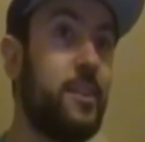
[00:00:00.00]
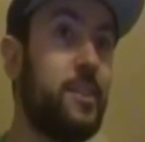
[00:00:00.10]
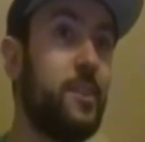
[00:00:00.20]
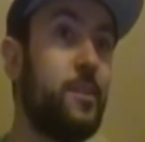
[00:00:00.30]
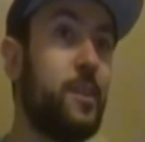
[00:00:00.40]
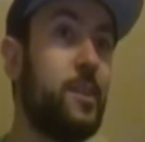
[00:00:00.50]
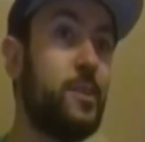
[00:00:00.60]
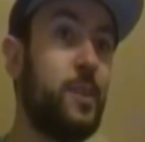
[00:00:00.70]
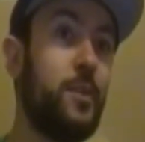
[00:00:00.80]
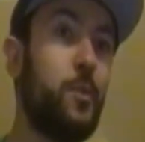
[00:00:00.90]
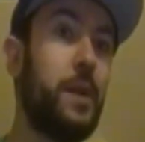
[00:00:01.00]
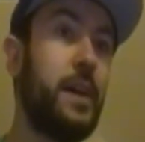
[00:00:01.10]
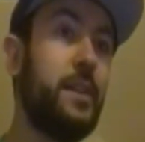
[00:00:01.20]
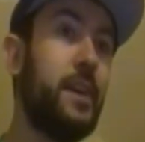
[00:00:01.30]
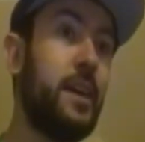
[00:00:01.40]
this to friends who have a
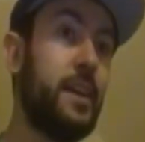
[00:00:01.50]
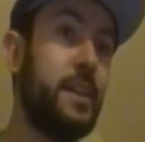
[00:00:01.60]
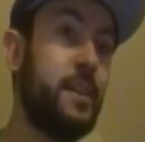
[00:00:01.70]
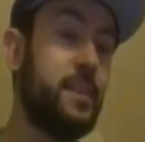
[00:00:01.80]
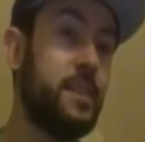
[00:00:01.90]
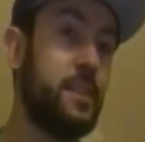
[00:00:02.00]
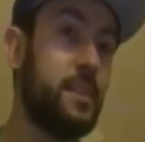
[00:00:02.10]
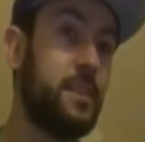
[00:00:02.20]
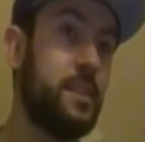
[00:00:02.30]
bad day.